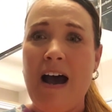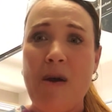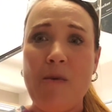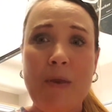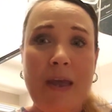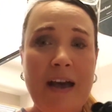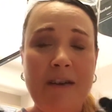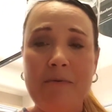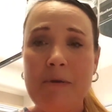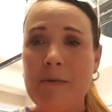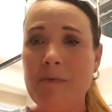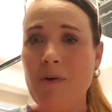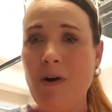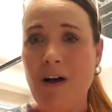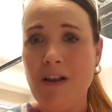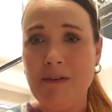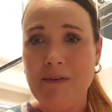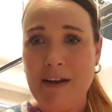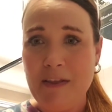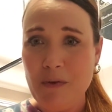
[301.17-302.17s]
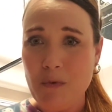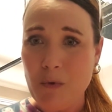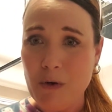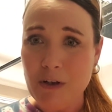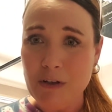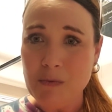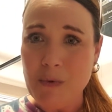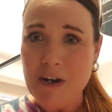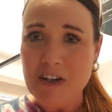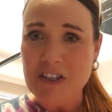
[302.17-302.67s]
We have people all around the
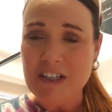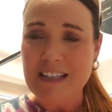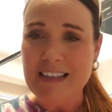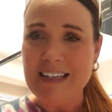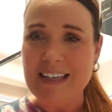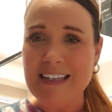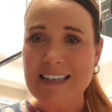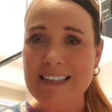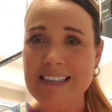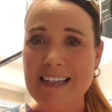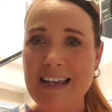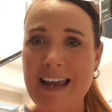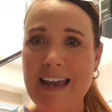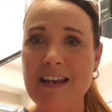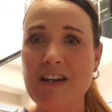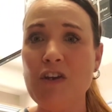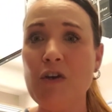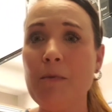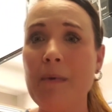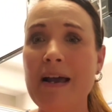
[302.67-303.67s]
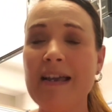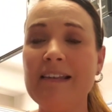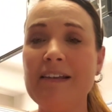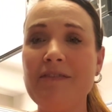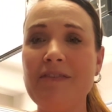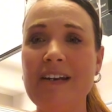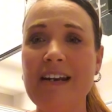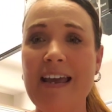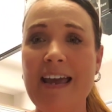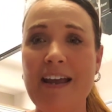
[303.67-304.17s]
world watching this, and you might
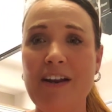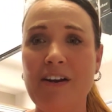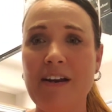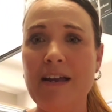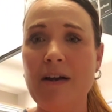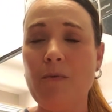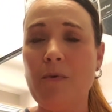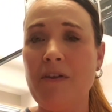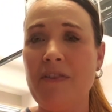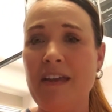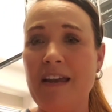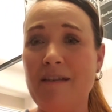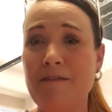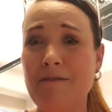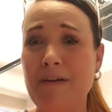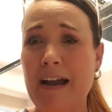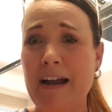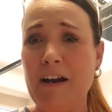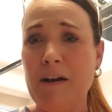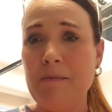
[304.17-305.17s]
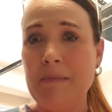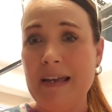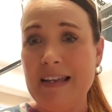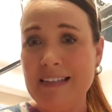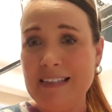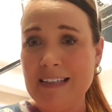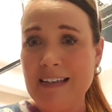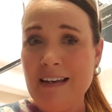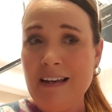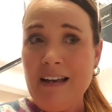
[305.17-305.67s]
live in an area where the
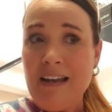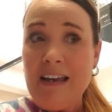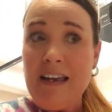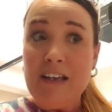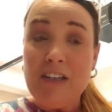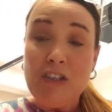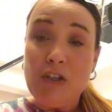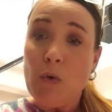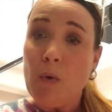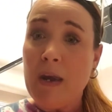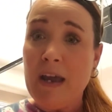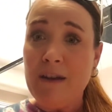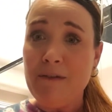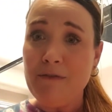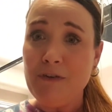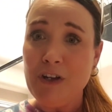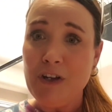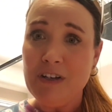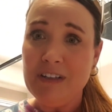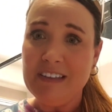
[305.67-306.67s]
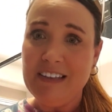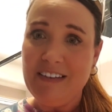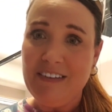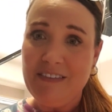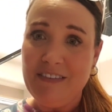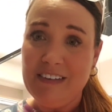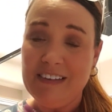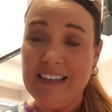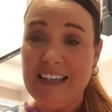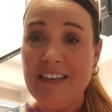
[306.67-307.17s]
environment is okay for you
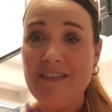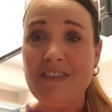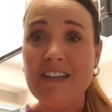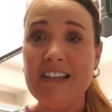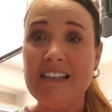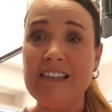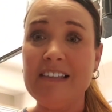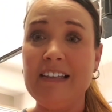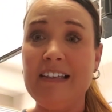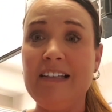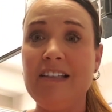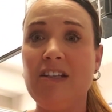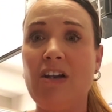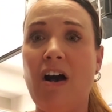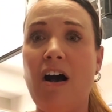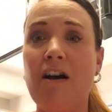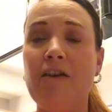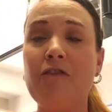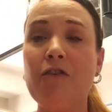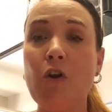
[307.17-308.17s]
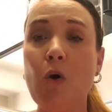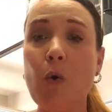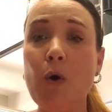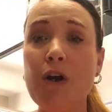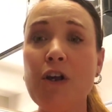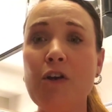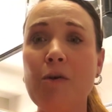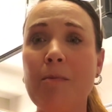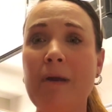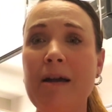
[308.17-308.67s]
to leave the lids off, or
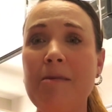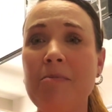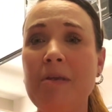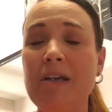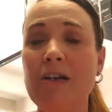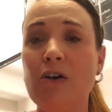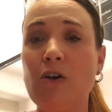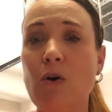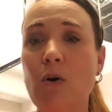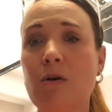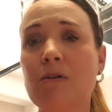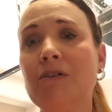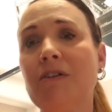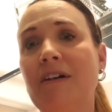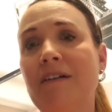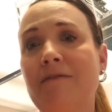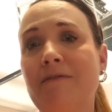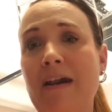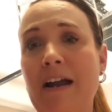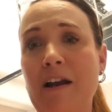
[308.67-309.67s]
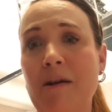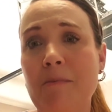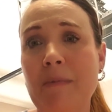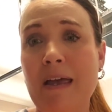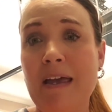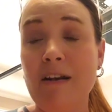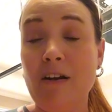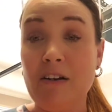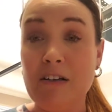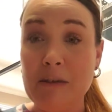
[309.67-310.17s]
you might be in a colder
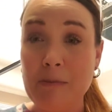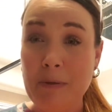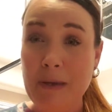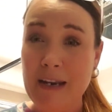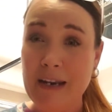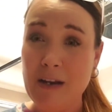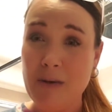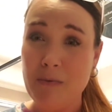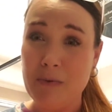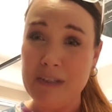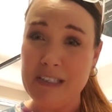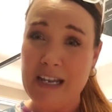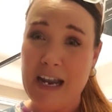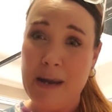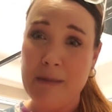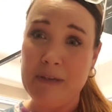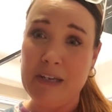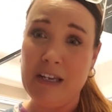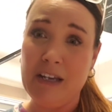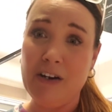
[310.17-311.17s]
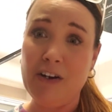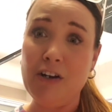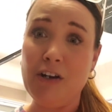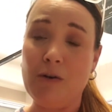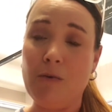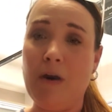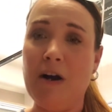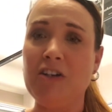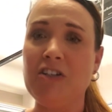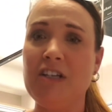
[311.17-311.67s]
environment, or depending on what time of year you're
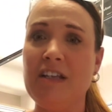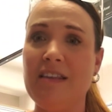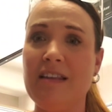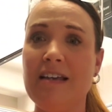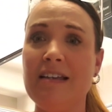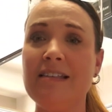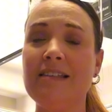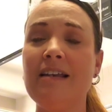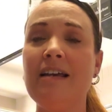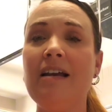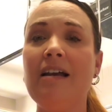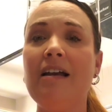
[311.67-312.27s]
watching this,